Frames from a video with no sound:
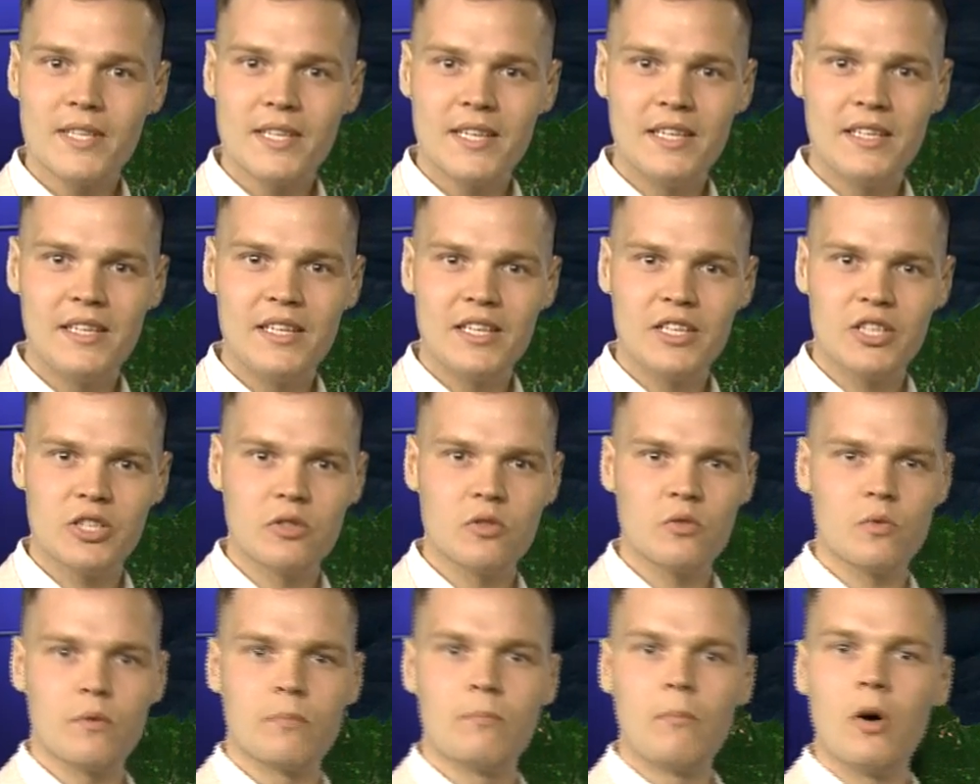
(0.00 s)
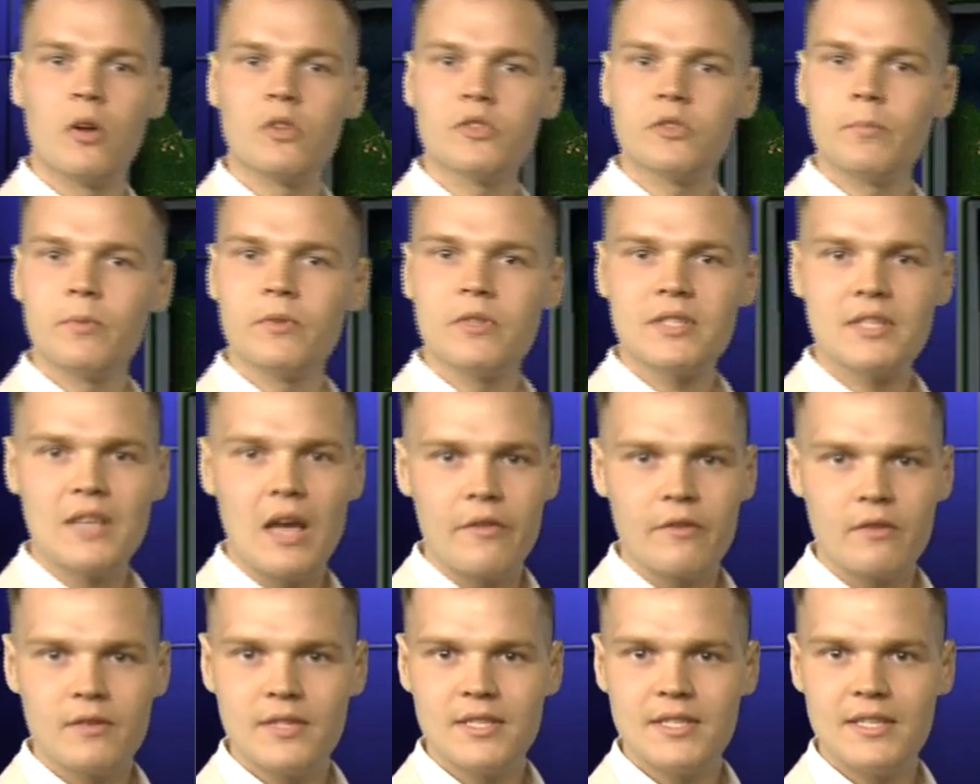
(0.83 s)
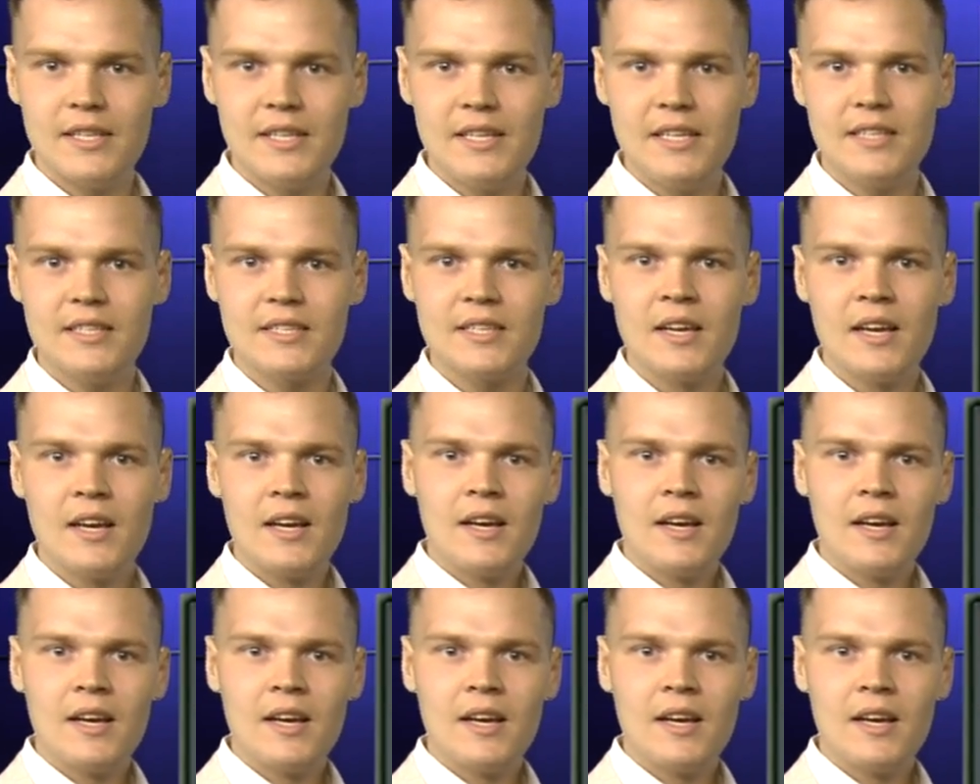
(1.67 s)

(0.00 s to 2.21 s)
conditions with multiple southern cities